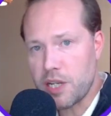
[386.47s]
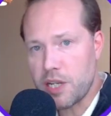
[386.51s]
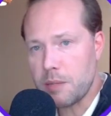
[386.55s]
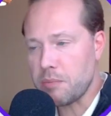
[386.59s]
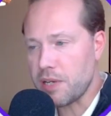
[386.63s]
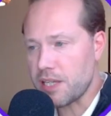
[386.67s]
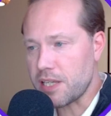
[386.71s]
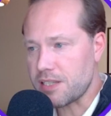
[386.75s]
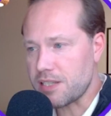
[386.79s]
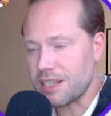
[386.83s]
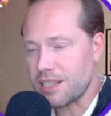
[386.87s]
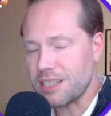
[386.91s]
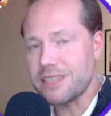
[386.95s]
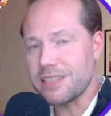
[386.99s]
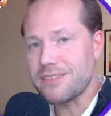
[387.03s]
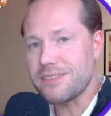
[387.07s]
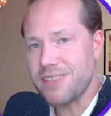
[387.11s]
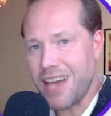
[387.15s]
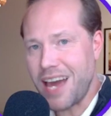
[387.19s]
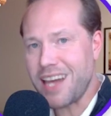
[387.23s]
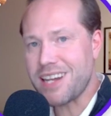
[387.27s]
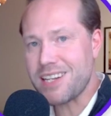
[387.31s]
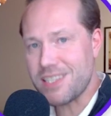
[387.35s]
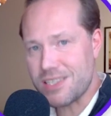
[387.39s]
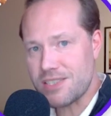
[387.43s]
Basically,
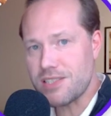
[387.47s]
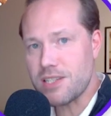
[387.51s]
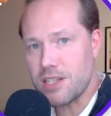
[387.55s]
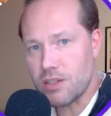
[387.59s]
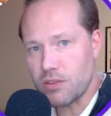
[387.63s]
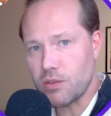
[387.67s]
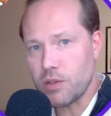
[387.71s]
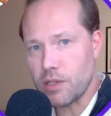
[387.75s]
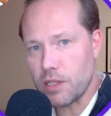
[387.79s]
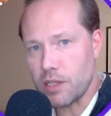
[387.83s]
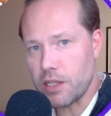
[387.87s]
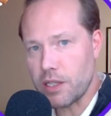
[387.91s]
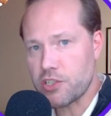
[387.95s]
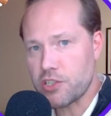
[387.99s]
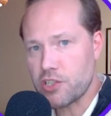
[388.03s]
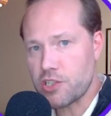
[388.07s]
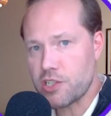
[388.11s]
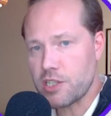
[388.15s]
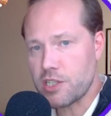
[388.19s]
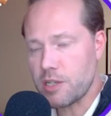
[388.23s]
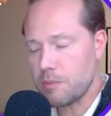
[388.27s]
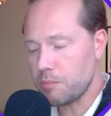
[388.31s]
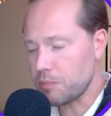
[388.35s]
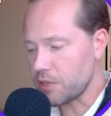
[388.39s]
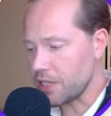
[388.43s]
that is the
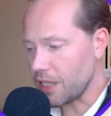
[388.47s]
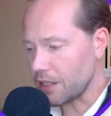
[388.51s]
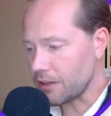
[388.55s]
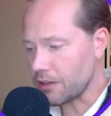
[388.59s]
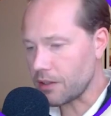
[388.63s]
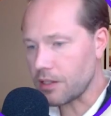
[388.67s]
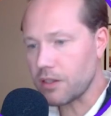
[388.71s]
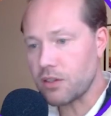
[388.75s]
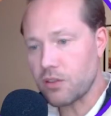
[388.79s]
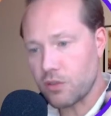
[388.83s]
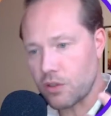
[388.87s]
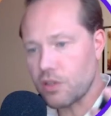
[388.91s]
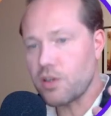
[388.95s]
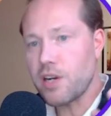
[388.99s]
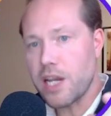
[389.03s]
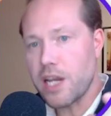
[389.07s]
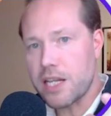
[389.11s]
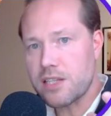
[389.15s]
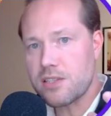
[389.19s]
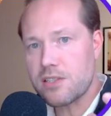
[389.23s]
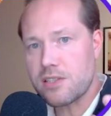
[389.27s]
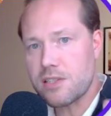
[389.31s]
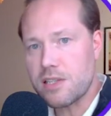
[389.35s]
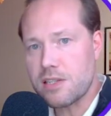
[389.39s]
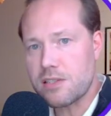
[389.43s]
relationship that
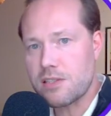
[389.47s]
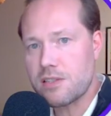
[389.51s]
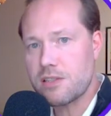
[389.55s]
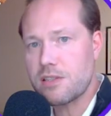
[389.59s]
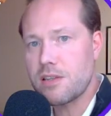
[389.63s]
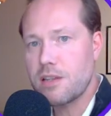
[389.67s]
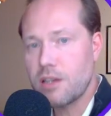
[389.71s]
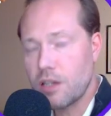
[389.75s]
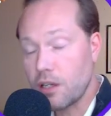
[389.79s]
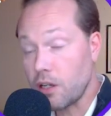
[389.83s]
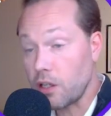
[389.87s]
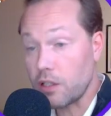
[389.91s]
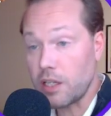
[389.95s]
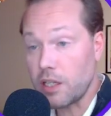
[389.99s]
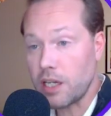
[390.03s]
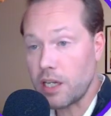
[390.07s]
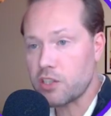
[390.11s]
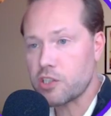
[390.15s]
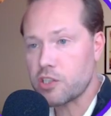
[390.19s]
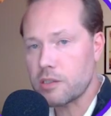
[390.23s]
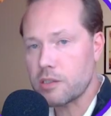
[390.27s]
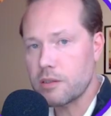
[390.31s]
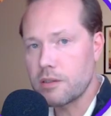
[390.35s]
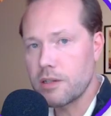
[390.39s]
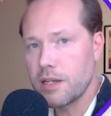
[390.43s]
creates this
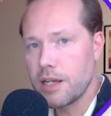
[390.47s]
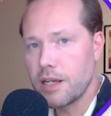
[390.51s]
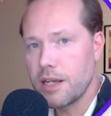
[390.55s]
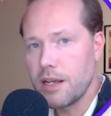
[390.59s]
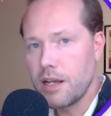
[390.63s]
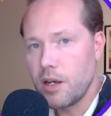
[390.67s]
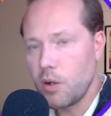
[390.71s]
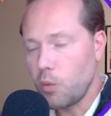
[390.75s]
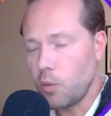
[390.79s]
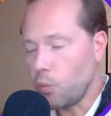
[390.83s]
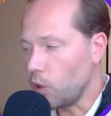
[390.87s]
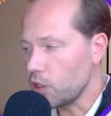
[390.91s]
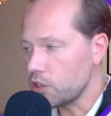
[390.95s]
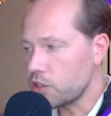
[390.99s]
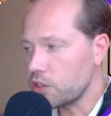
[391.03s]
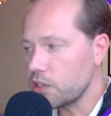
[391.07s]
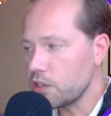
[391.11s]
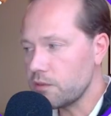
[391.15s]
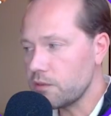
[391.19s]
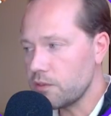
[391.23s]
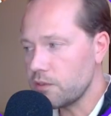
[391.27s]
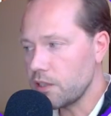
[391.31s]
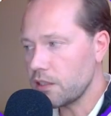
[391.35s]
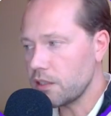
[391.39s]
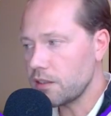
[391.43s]
connection. Once
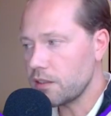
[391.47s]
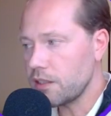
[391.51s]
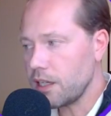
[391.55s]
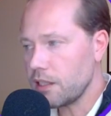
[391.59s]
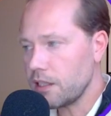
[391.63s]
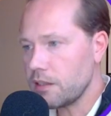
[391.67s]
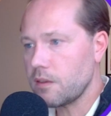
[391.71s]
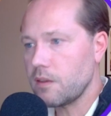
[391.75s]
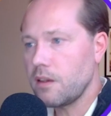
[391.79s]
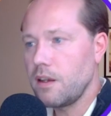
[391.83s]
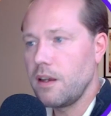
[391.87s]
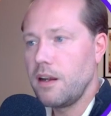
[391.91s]
you've done that,